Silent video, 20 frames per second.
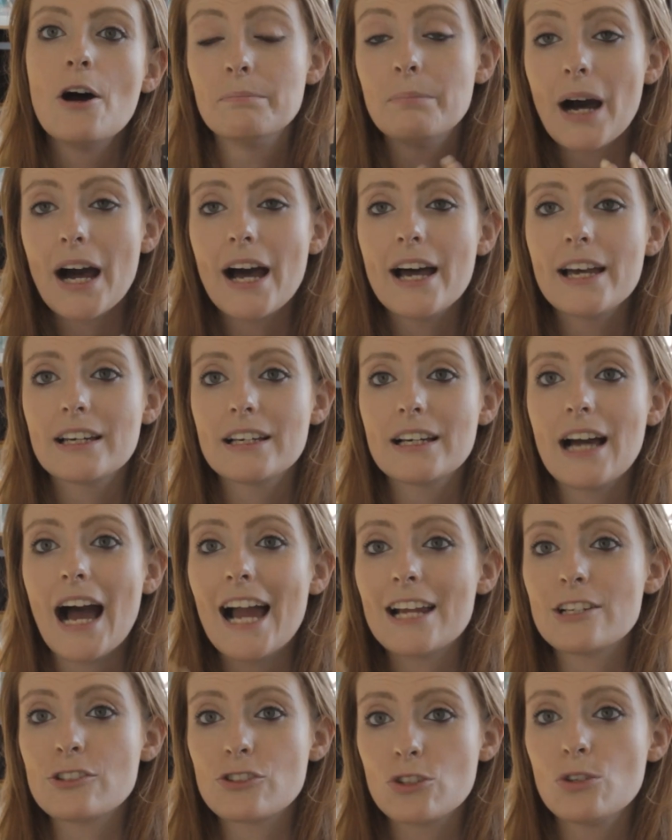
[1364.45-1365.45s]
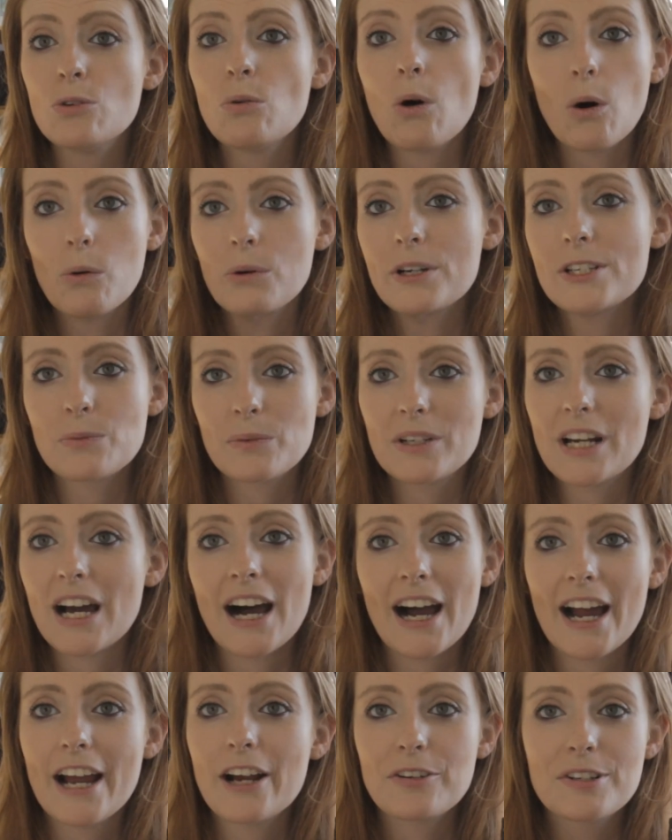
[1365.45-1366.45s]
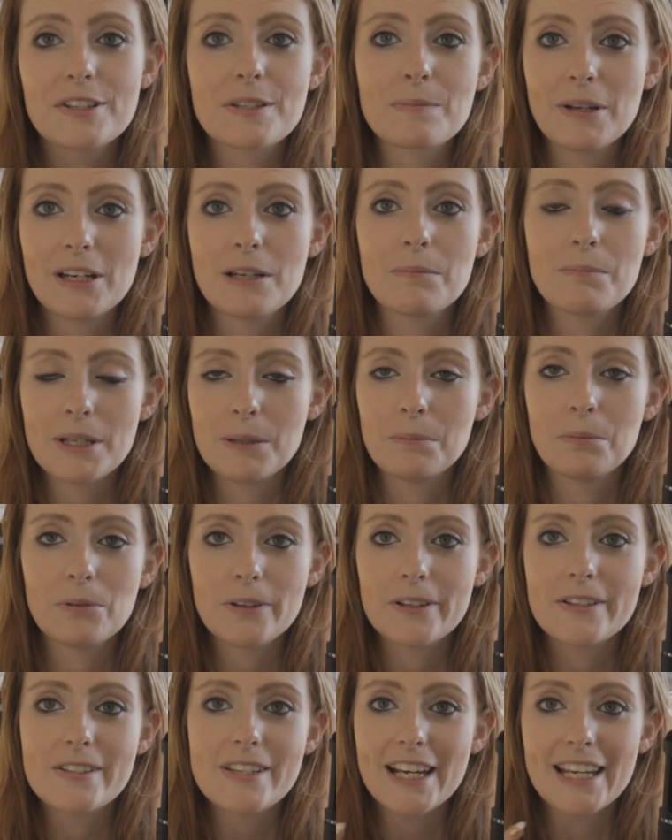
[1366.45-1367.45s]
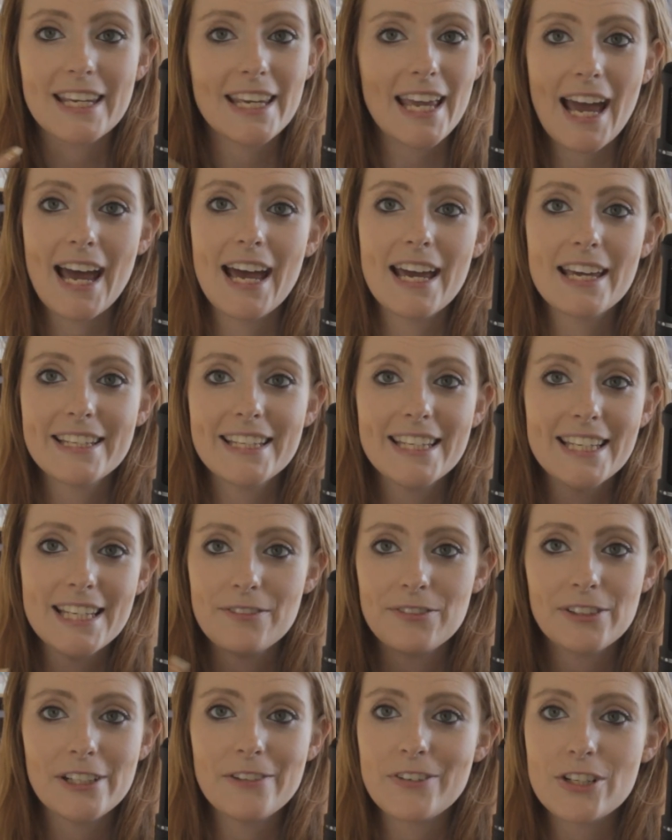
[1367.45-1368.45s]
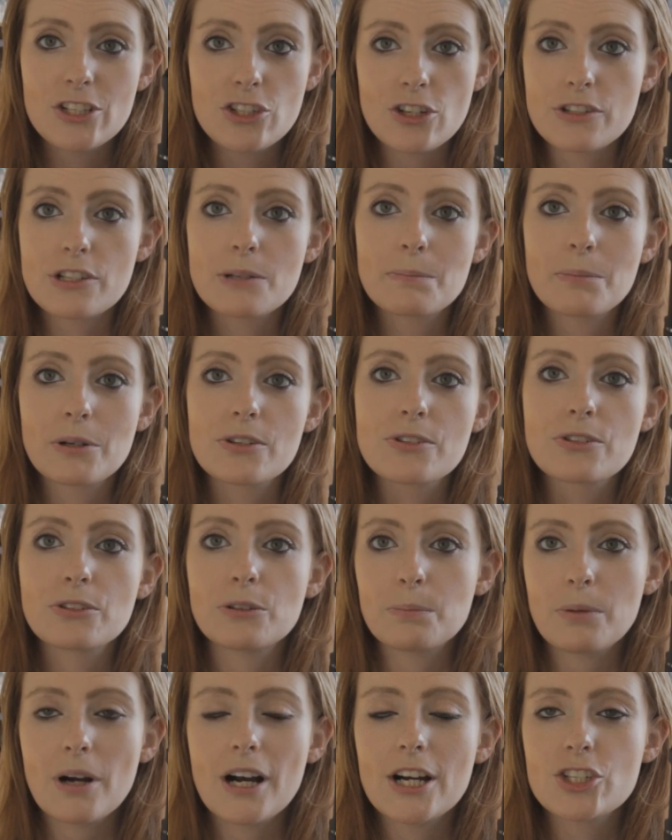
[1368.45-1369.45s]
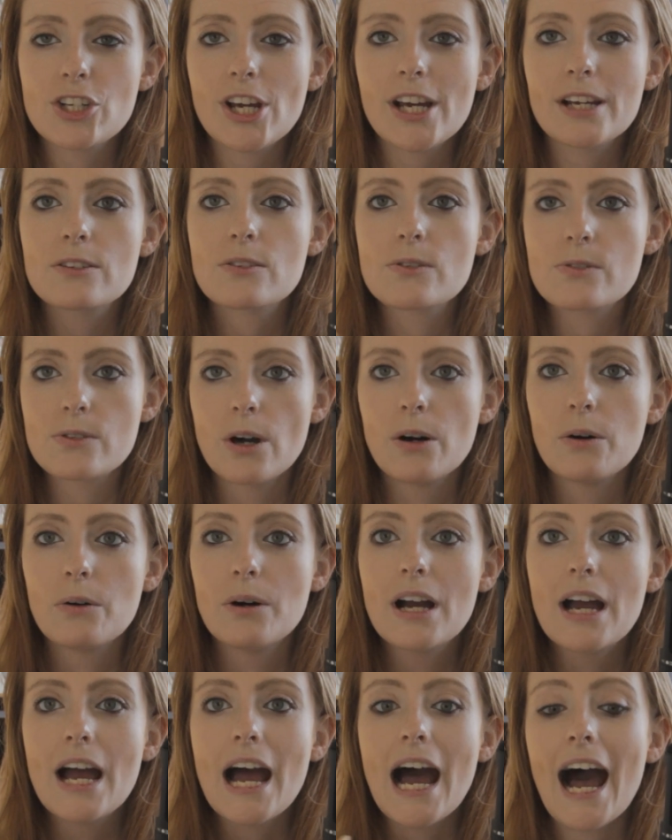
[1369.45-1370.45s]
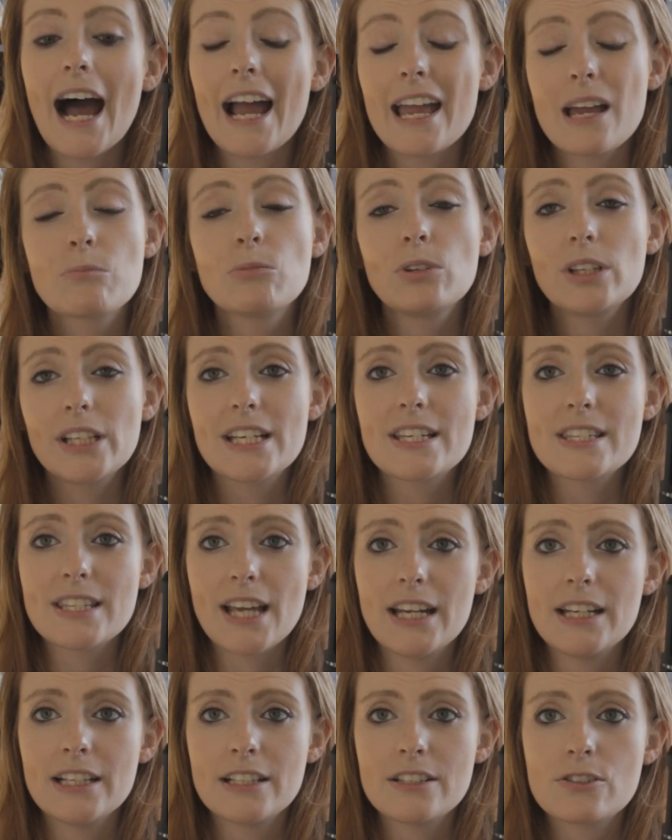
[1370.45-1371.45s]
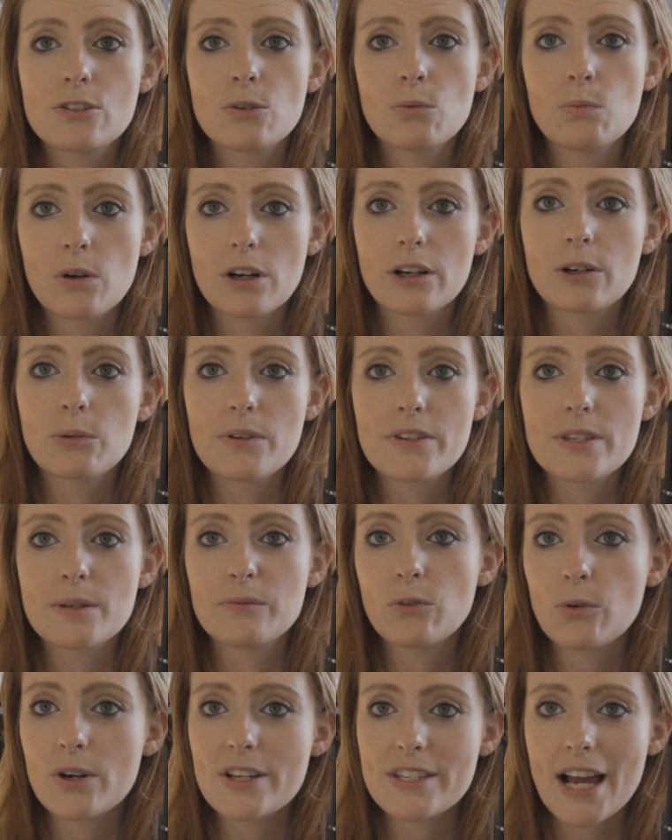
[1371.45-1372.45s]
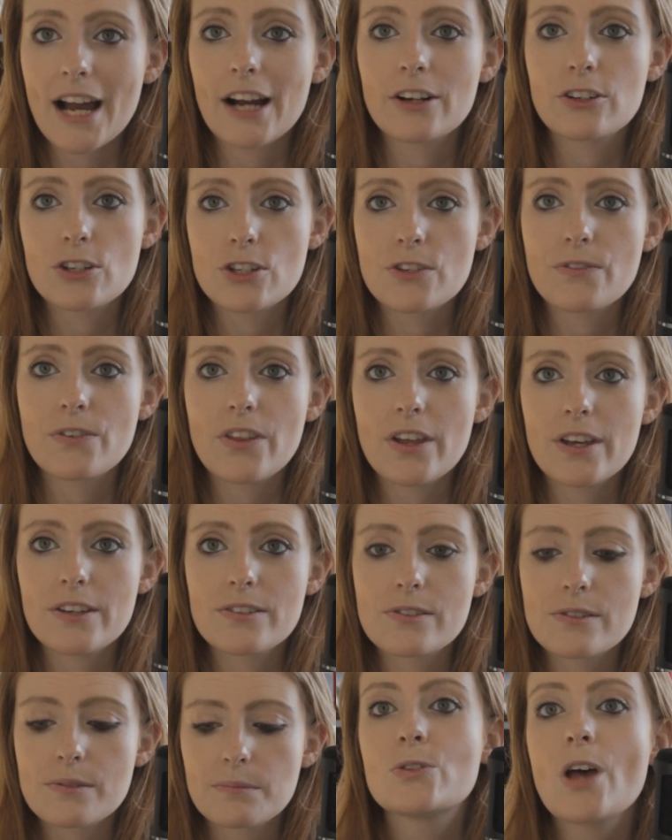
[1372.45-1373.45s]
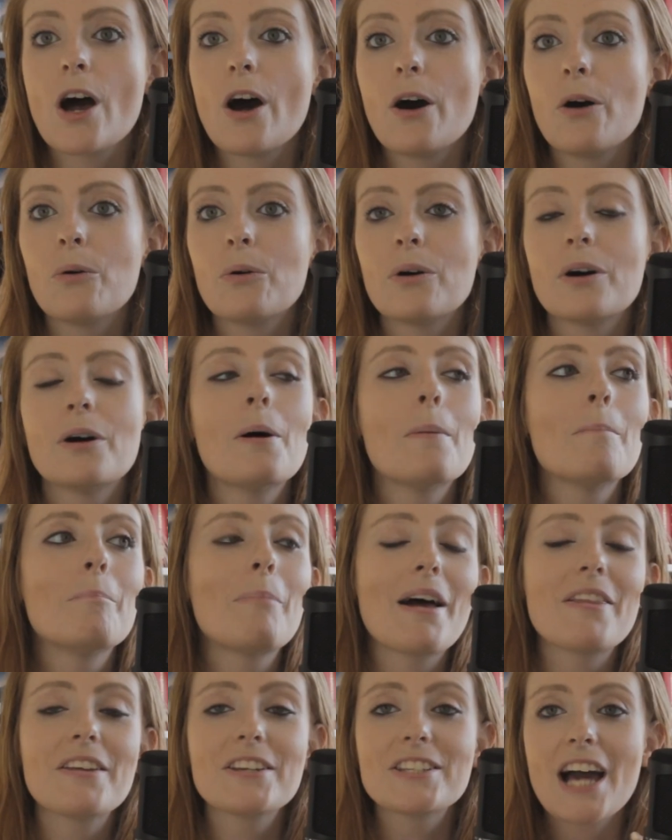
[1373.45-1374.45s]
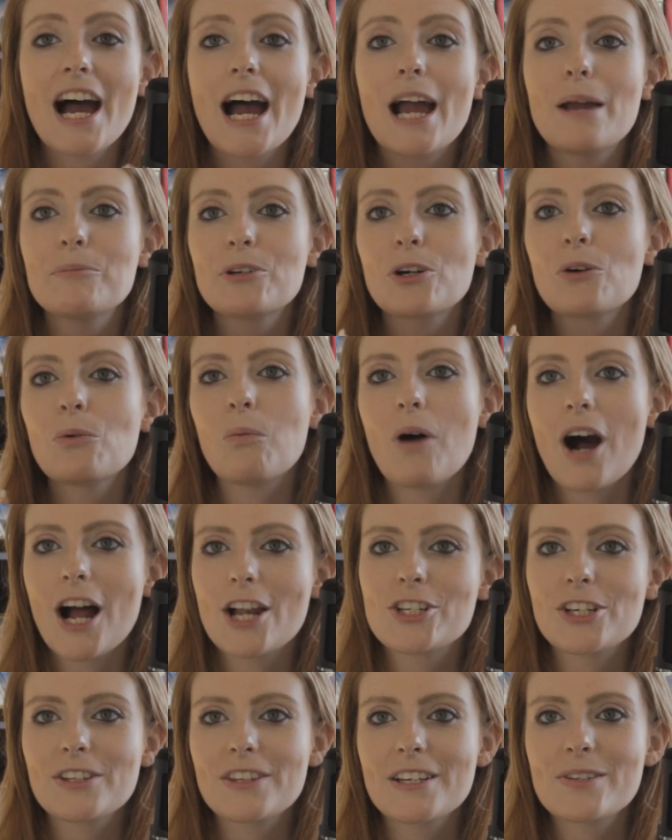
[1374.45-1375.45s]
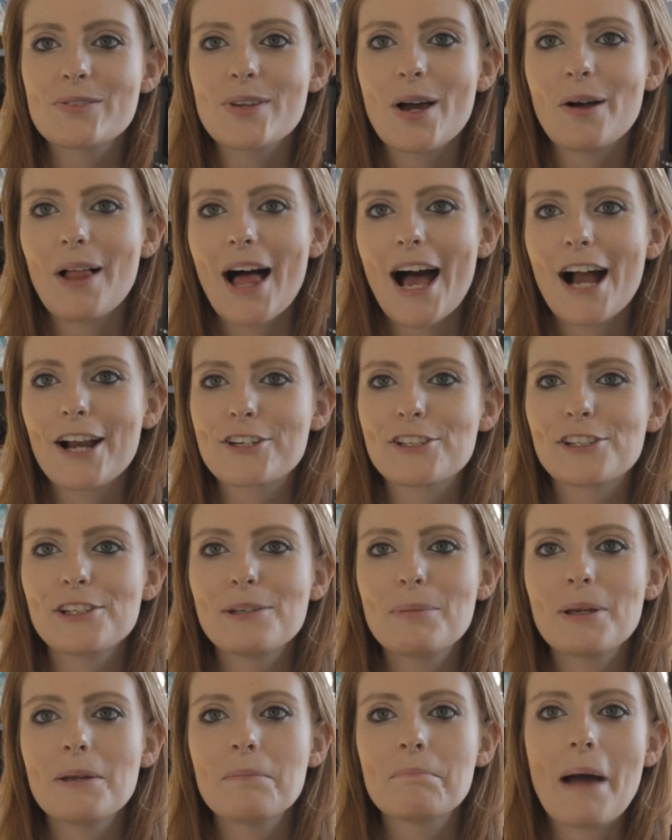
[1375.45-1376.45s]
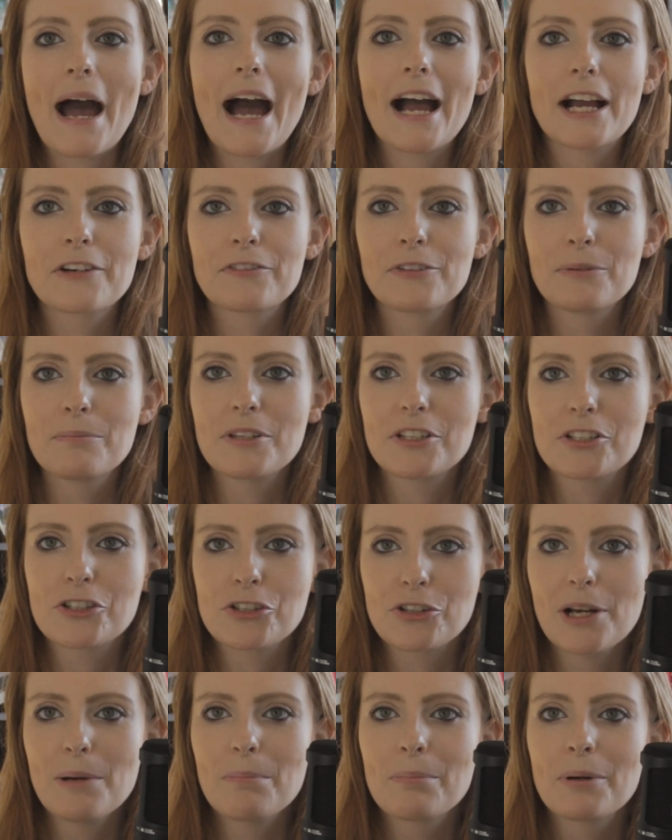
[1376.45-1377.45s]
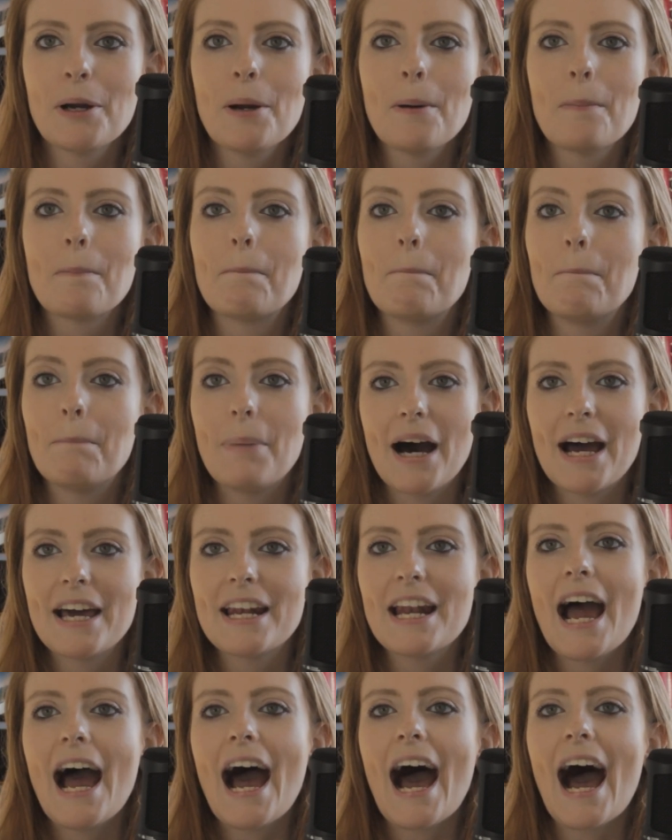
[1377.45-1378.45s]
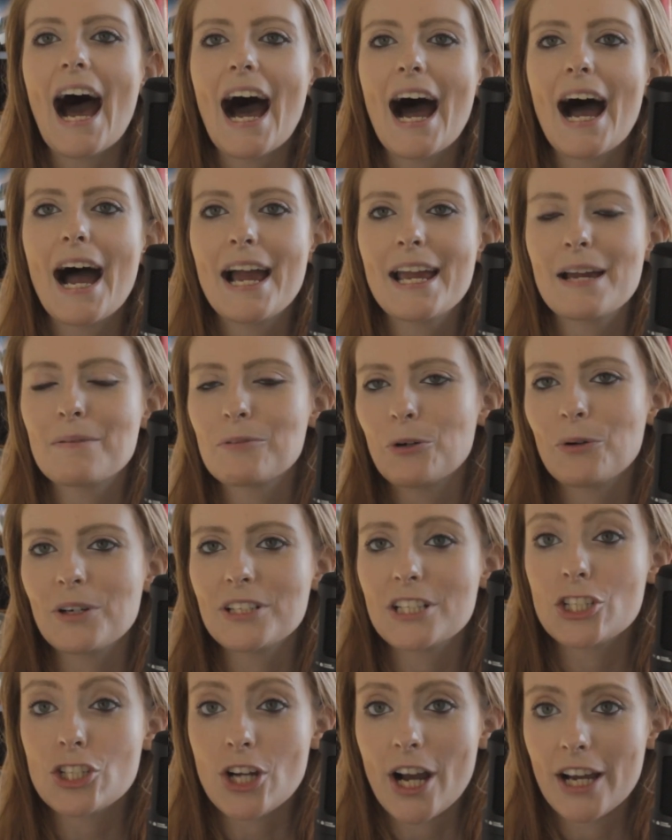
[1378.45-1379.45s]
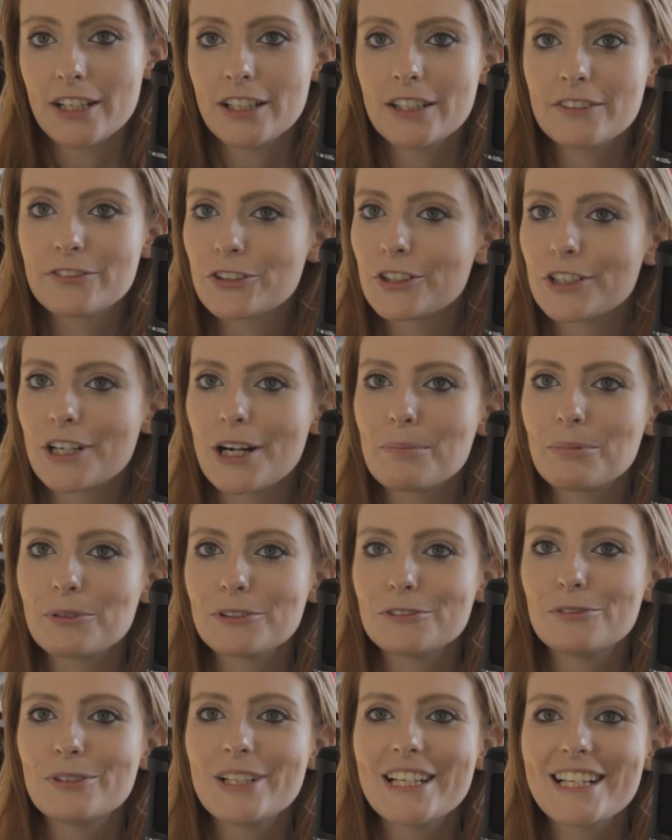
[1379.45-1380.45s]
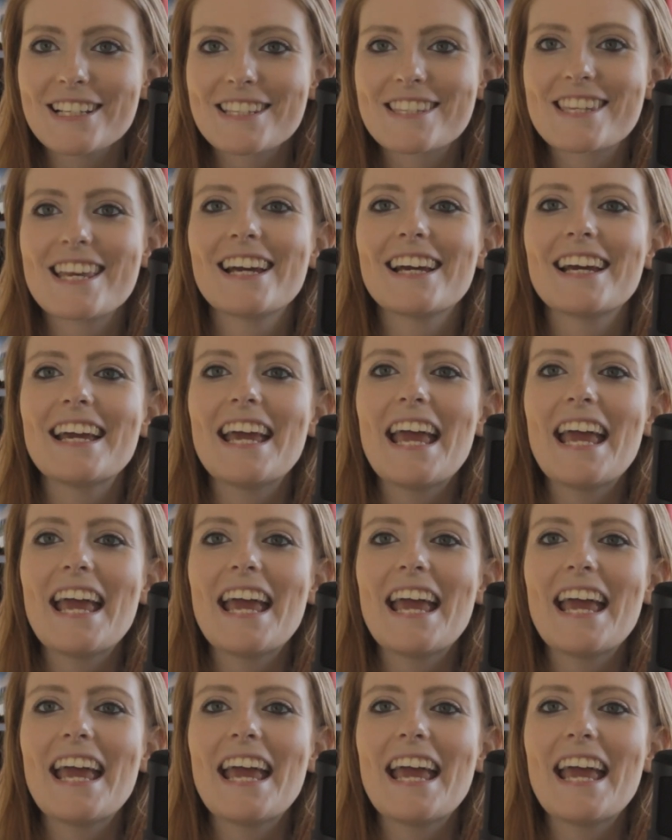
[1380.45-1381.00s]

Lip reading: But I do always want to hire as many people as I can, even if it's just a personal project. So I am really excited to work with some voice actors for this. So by the time you're watching this, I'll actually be back from the trip, but I am going to China for a couple of weeks.